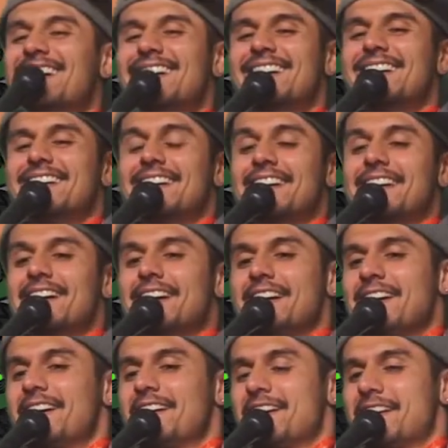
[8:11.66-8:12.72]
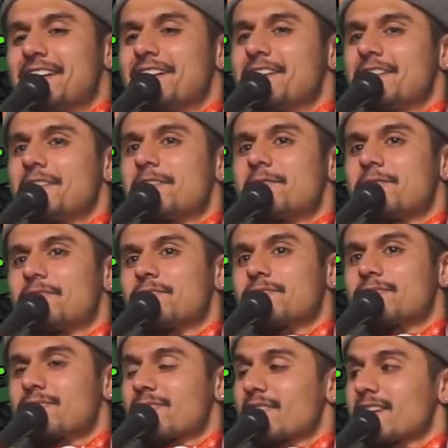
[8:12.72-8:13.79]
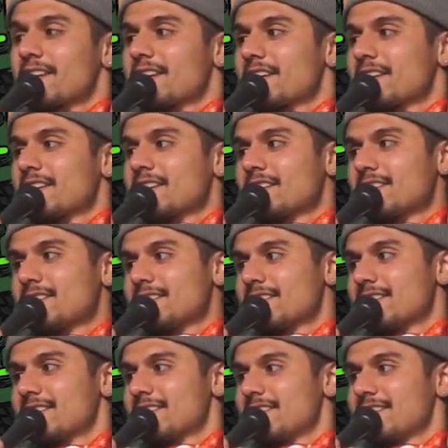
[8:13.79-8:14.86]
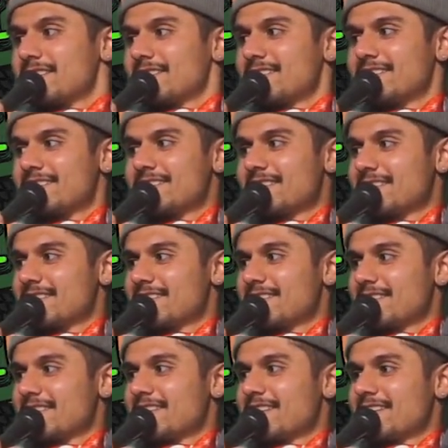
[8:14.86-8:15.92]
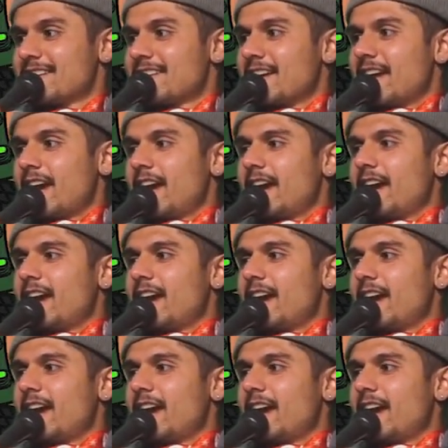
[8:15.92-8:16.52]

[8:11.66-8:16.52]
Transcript: (silent)